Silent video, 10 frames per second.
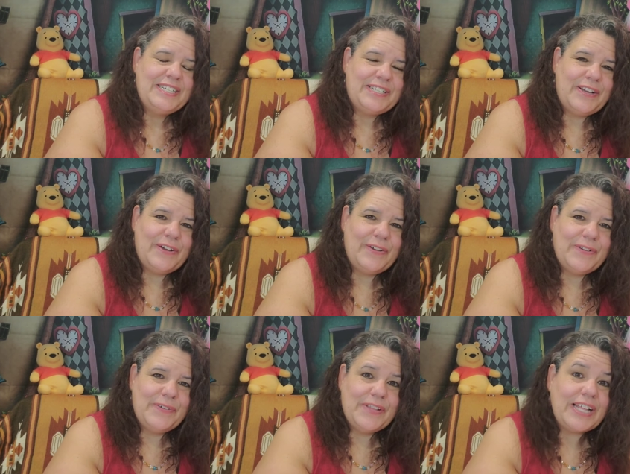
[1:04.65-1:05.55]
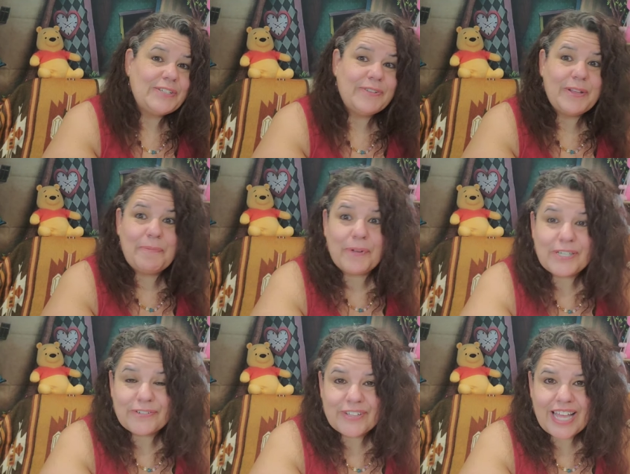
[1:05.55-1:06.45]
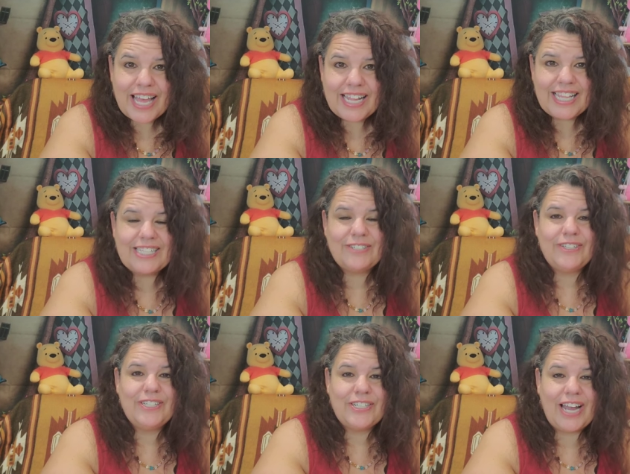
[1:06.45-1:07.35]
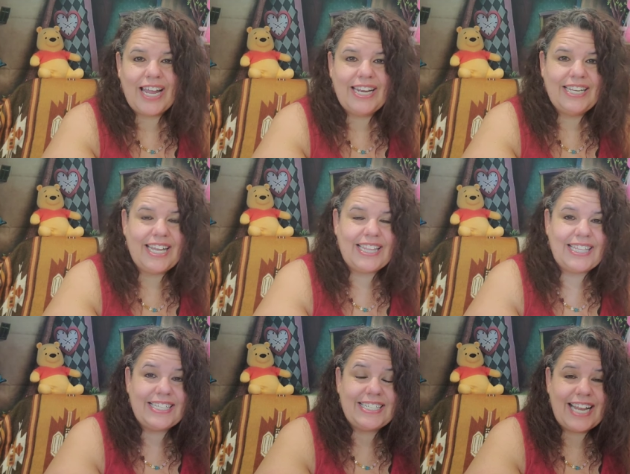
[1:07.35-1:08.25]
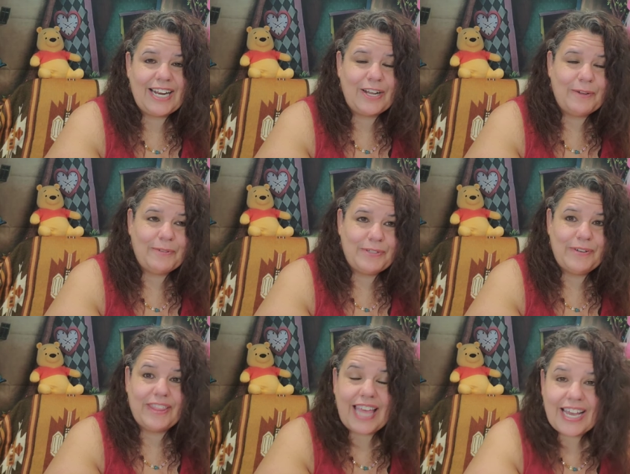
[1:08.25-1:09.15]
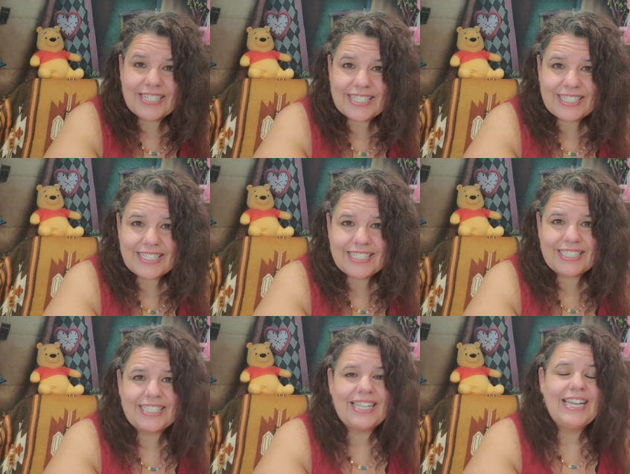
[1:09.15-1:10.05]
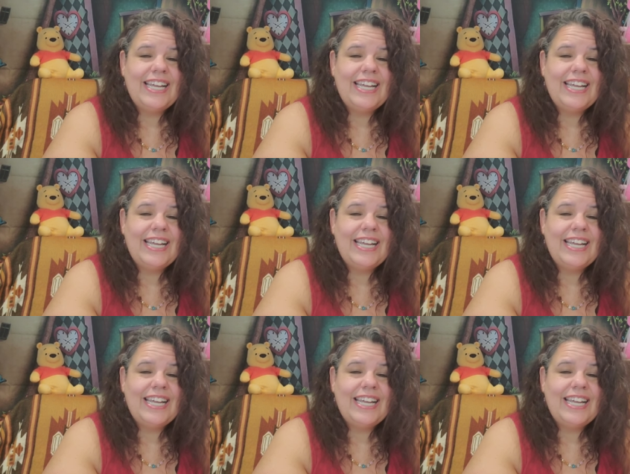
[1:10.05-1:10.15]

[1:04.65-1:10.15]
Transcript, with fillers: So let's really push for that. Let's really try to get this channel up to 1,000.